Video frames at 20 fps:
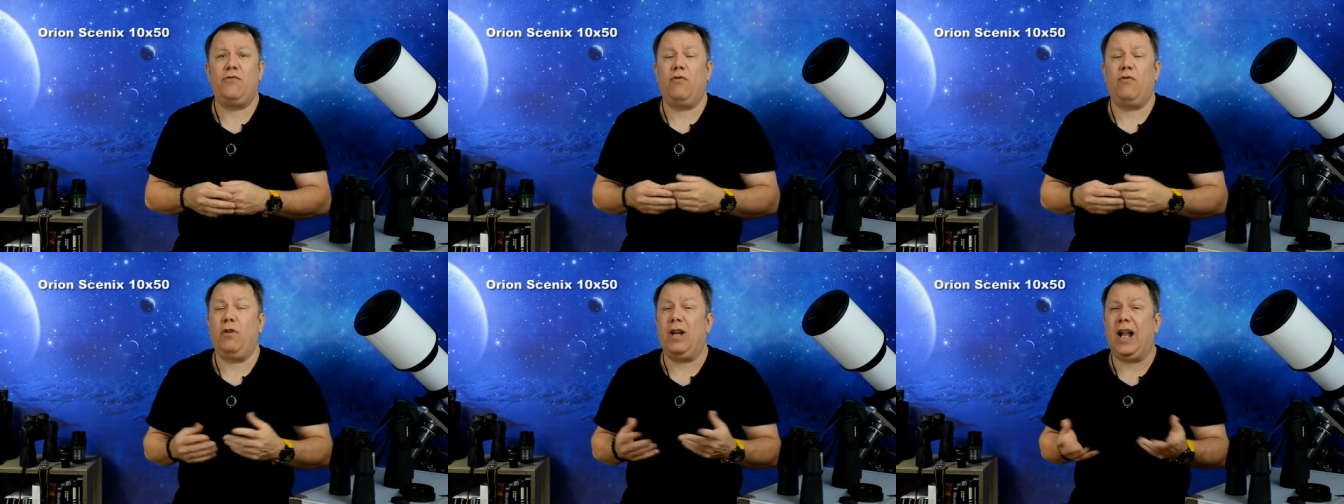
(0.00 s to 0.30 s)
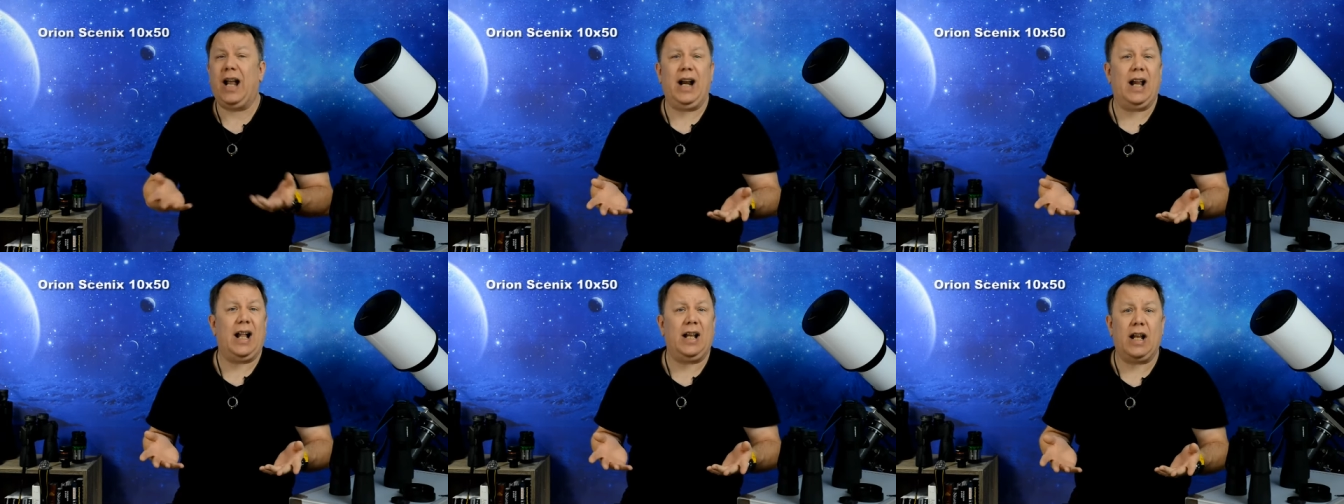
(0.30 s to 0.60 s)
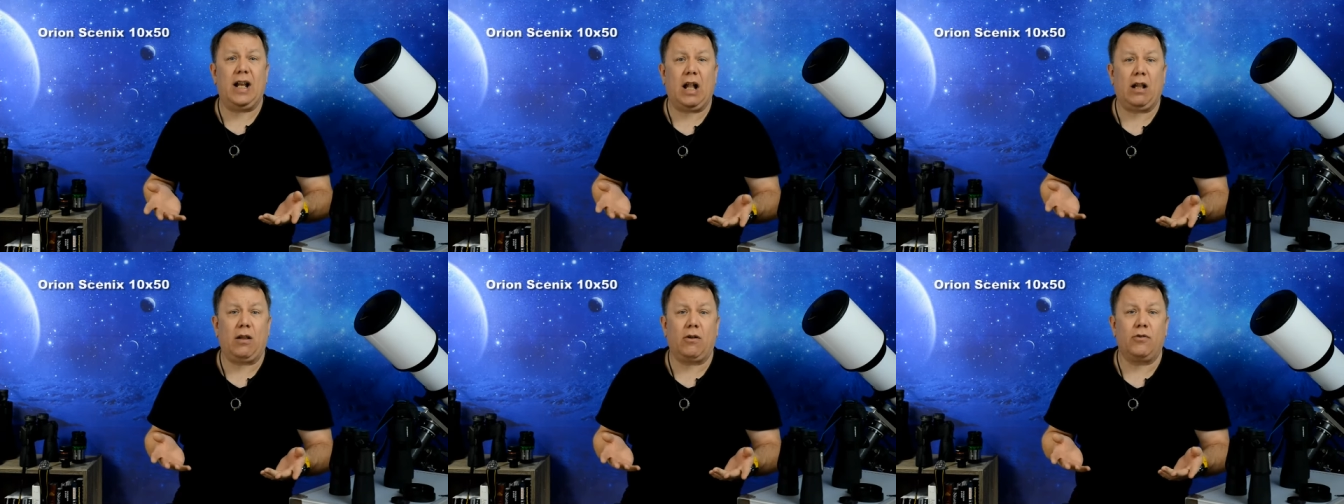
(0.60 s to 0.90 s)
for
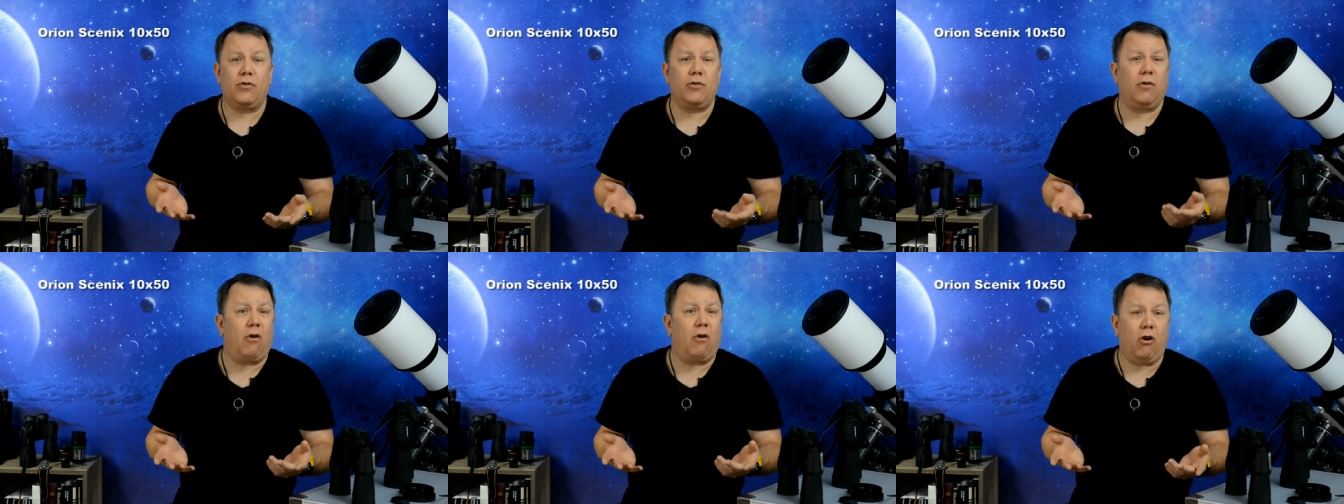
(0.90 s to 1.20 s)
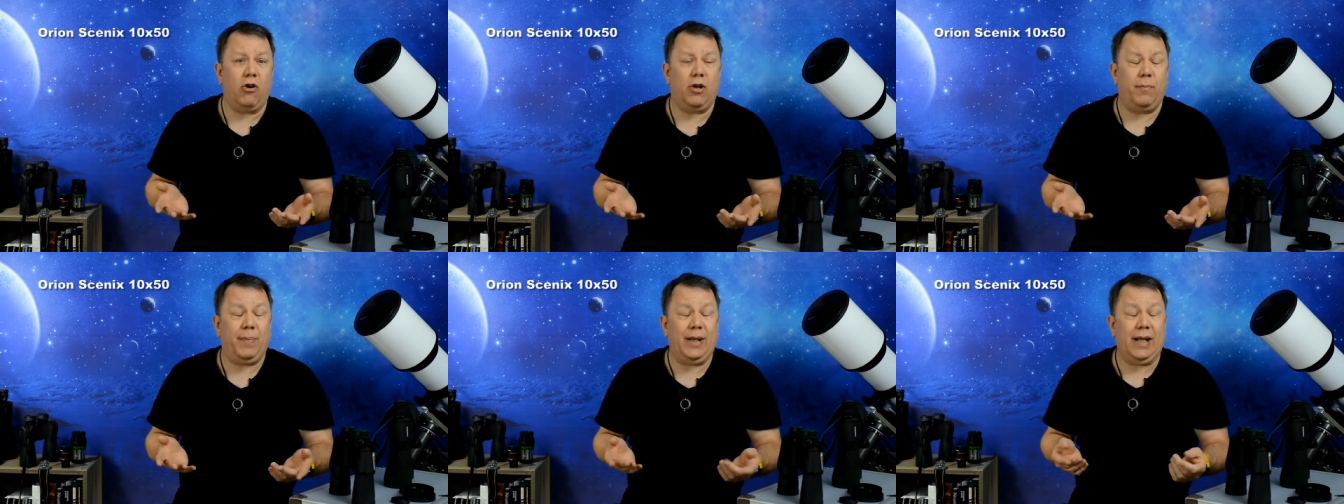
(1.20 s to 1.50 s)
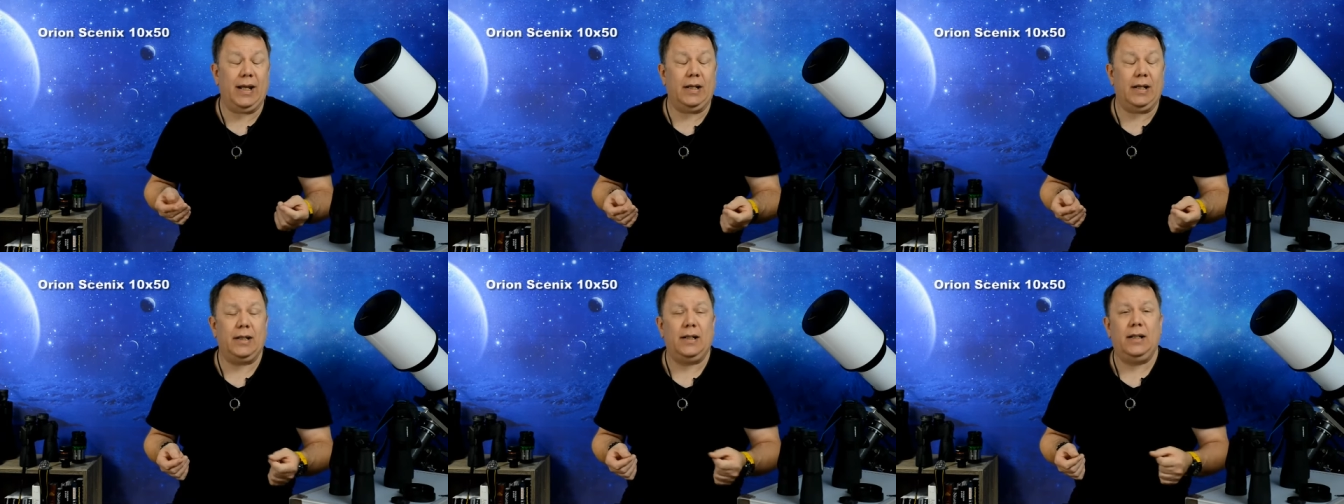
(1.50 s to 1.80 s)
$99 are hard to
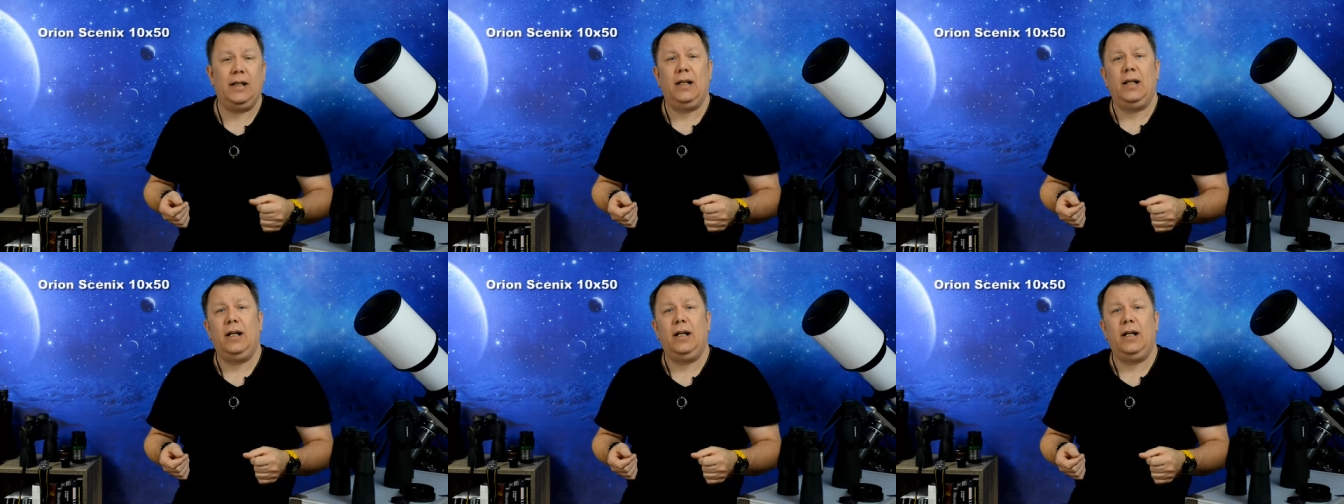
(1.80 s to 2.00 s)
beat.